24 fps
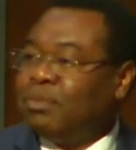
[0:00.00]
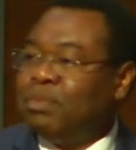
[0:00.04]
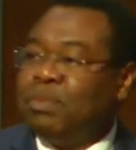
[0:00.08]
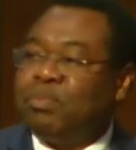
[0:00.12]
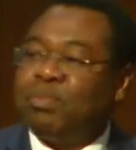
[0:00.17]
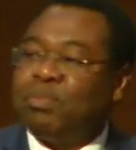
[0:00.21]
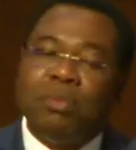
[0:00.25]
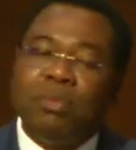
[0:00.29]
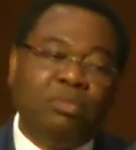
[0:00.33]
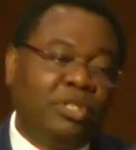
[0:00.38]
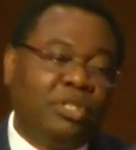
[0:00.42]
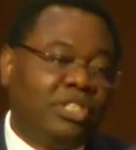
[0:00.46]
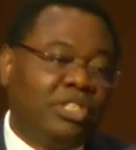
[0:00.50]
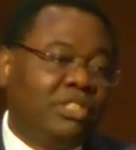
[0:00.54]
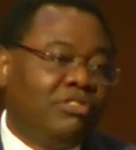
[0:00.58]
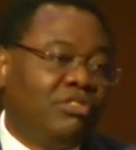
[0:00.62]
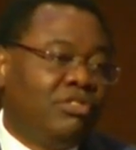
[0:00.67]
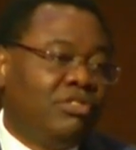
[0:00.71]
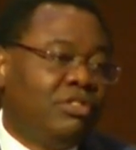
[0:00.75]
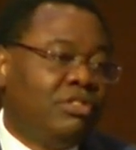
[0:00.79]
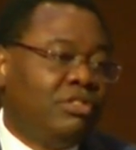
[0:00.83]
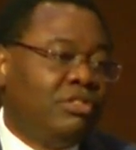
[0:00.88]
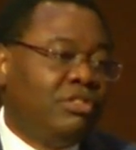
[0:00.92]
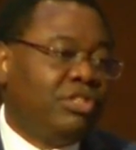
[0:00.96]
been
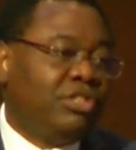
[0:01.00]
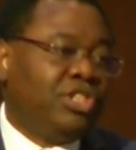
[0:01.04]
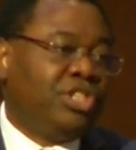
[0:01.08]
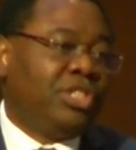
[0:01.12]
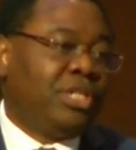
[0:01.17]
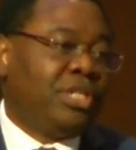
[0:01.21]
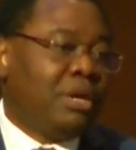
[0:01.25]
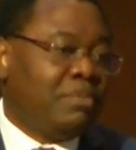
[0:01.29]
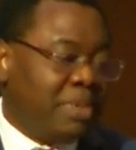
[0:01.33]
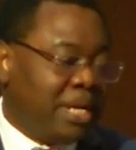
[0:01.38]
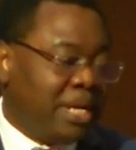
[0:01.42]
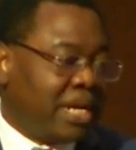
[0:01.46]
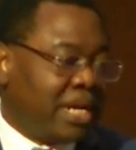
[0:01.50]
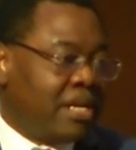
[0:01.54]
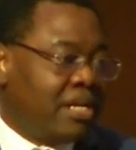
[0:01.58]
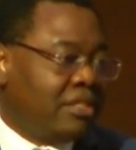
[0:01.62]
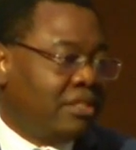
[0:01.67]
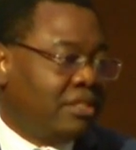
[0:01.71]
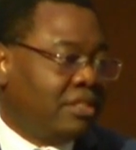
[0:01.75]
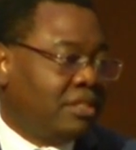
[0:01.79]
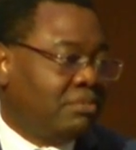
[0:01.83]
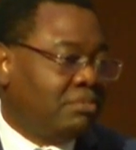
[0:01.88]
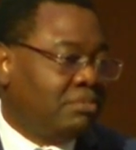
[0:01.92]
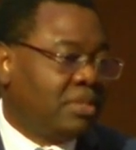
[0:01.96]
promoting regional
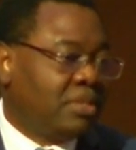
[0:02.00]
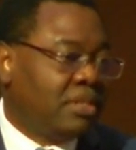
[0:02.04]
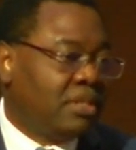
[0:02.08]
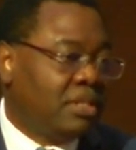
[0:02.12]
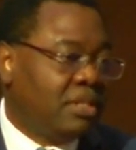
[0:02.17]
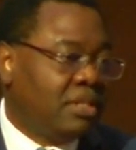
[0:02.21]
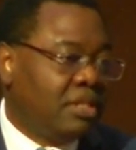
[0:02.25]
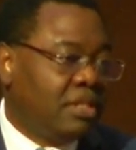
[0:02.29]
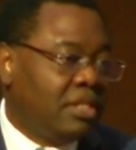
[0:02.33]
mechanisms,